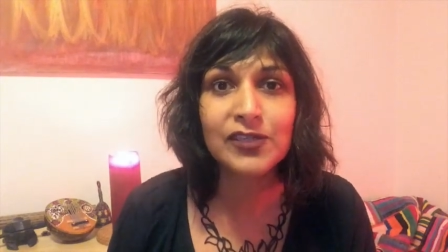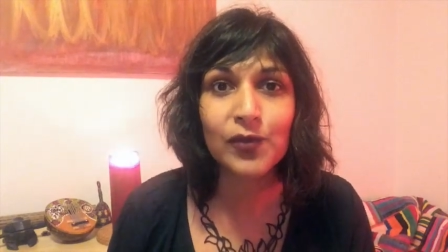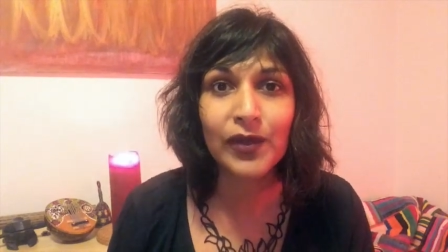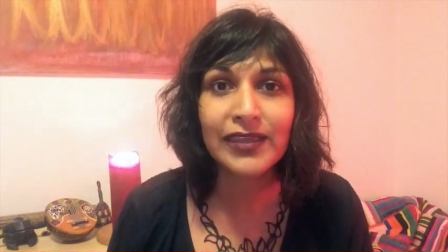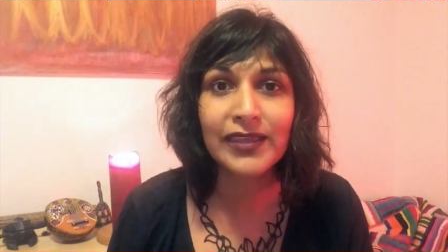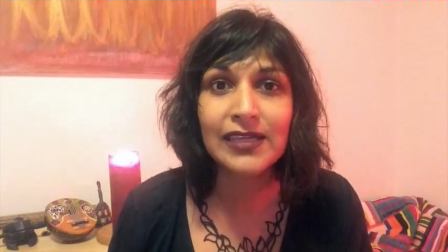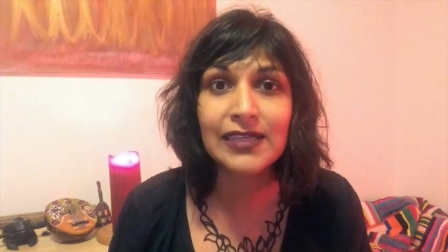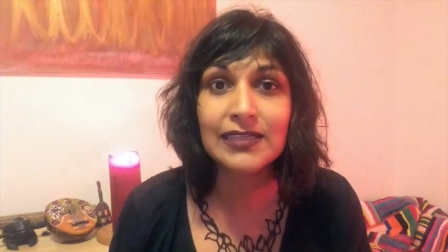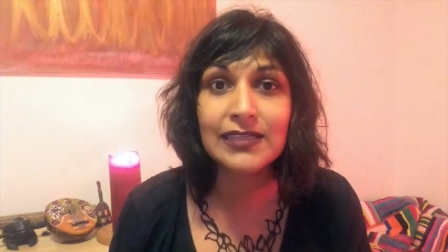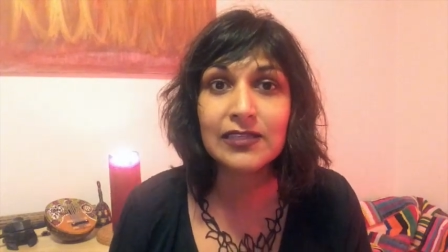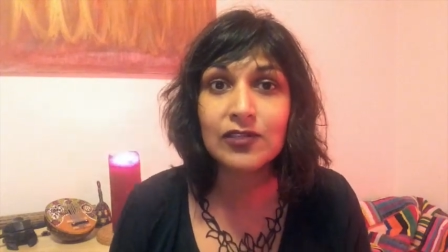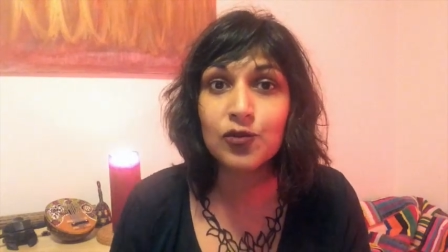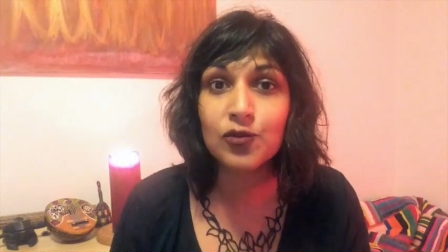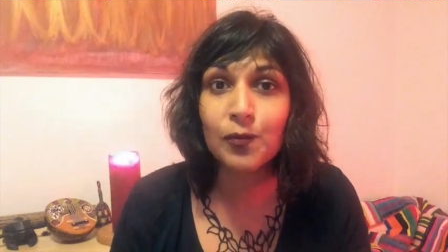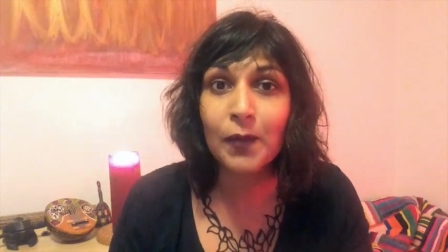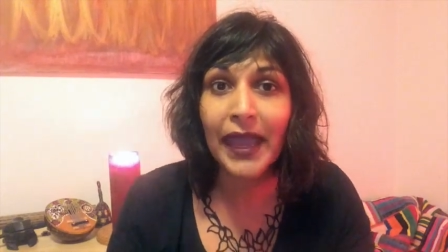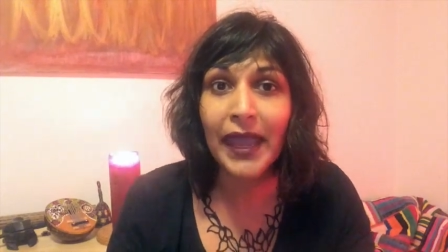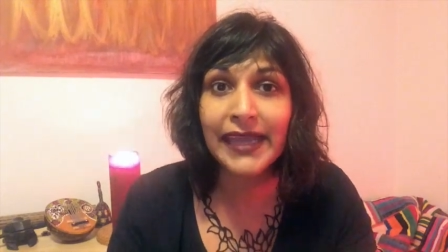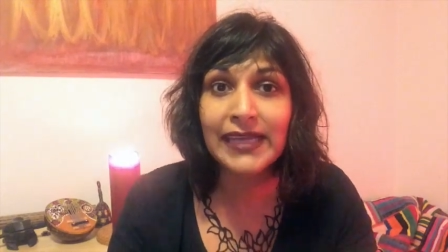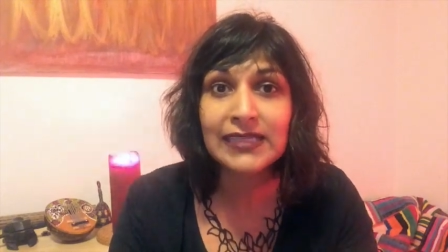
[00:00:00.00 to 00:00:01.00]
whether it's through
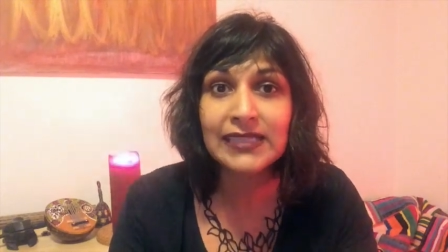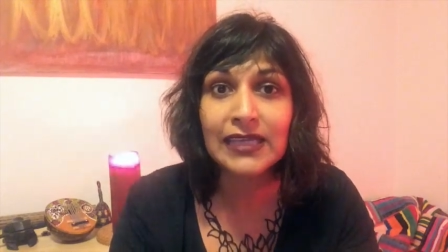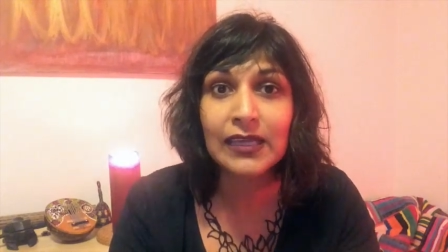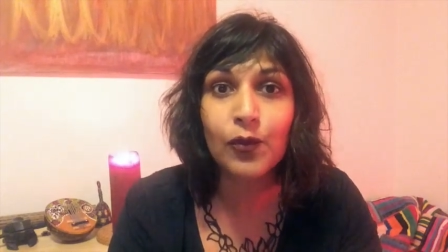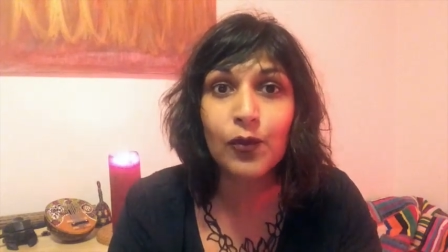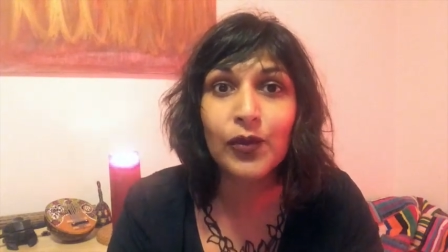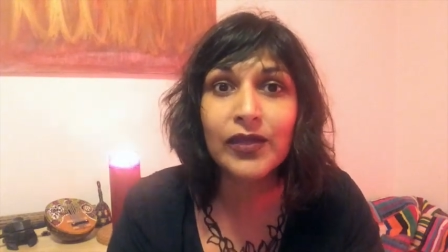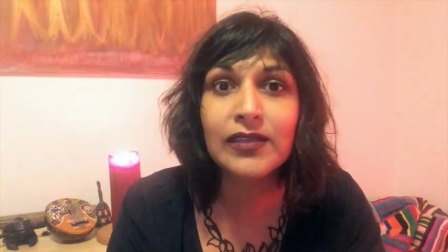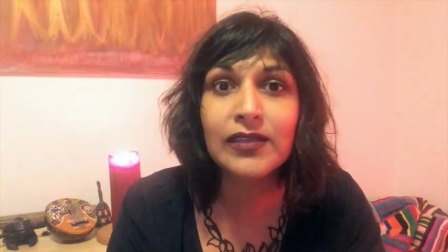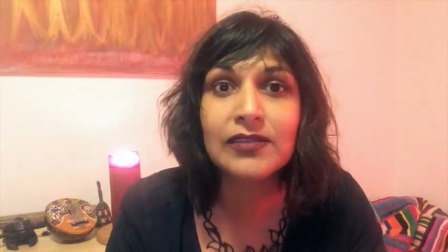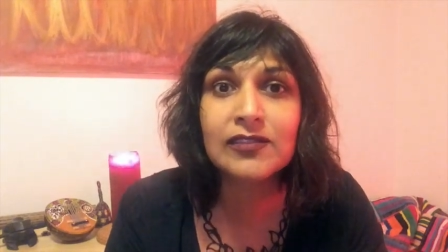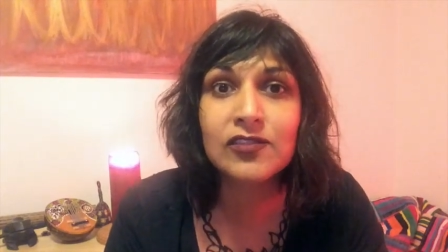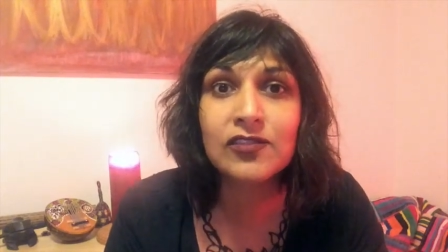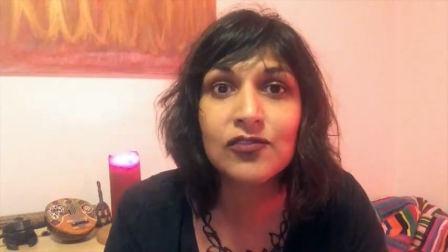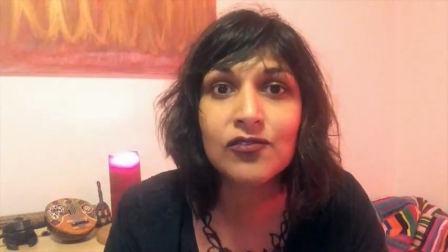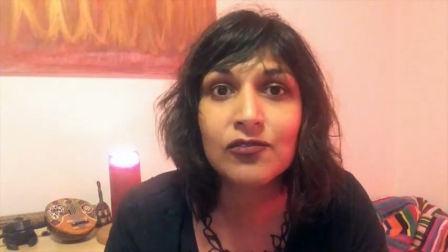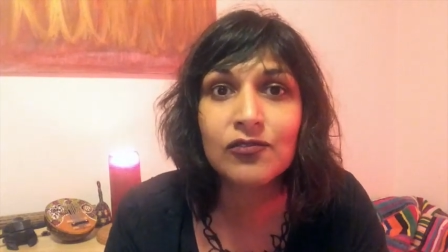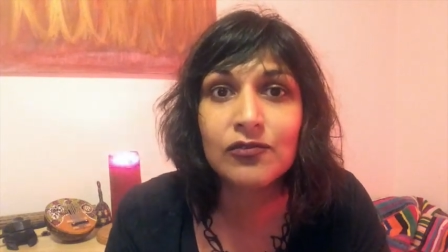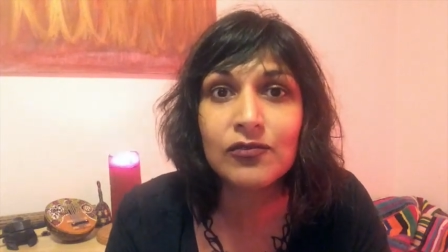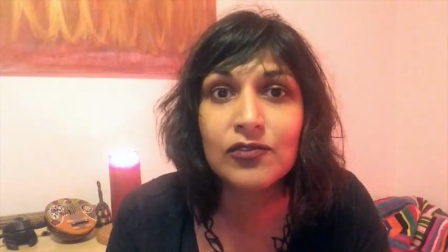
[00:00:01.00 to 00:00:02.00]
painting, whether it's
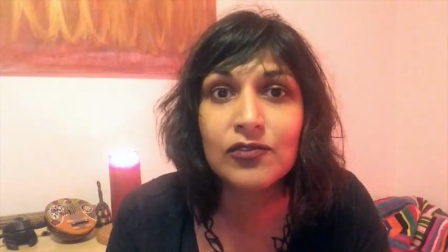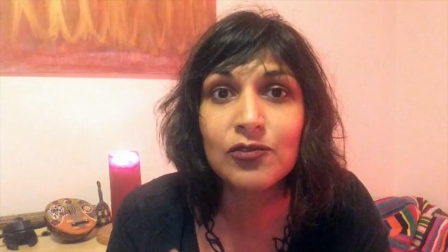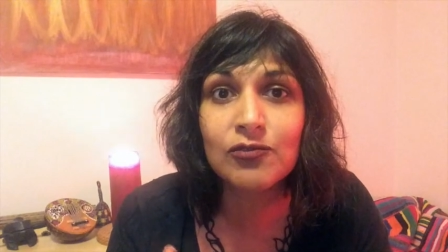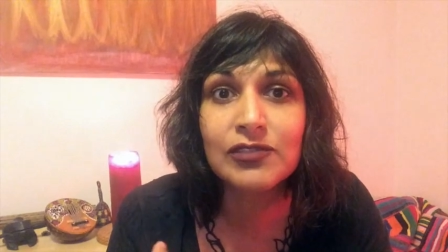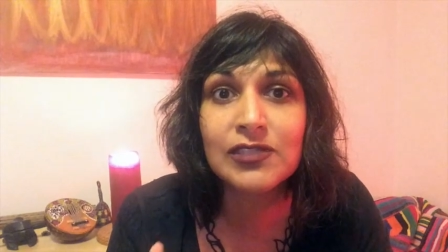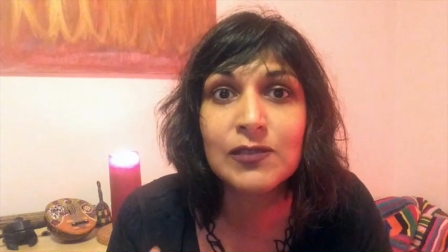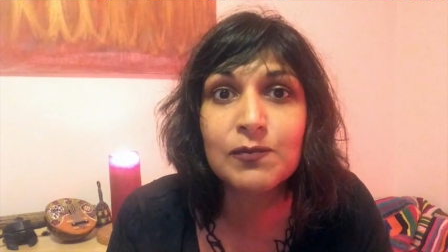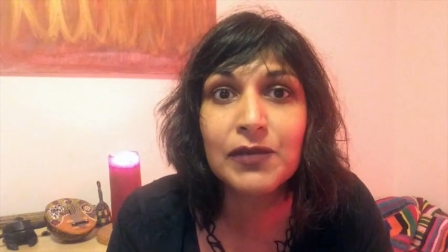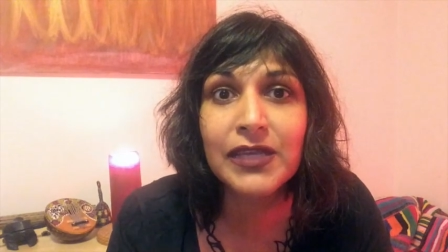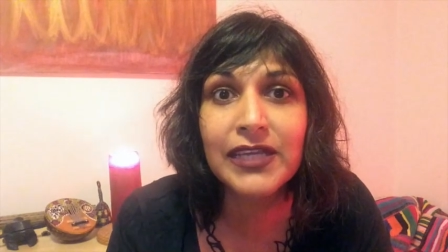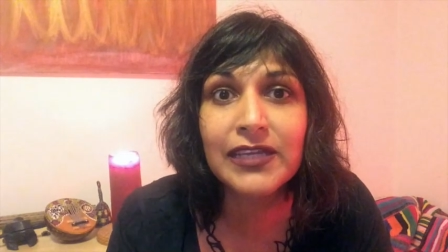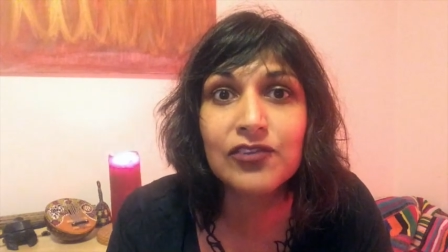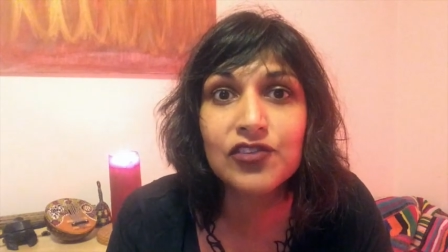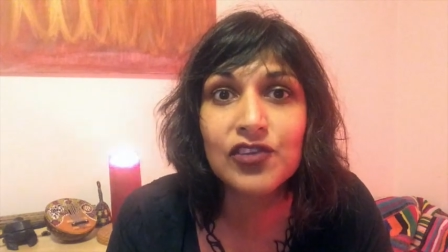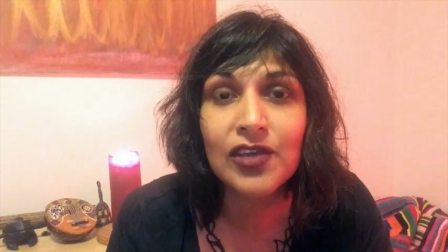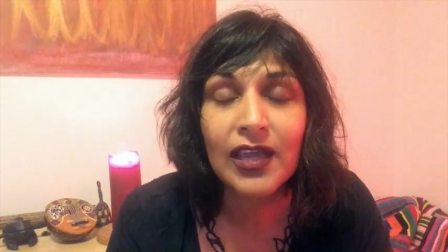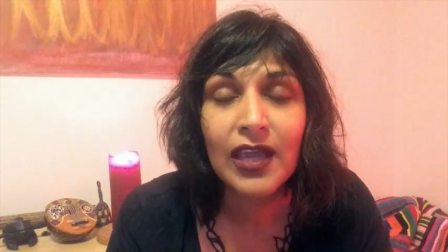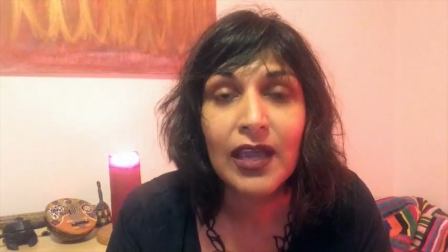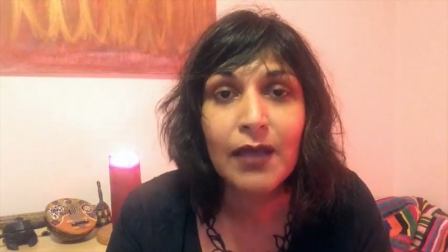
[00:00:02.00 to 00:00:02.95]
through, through speech,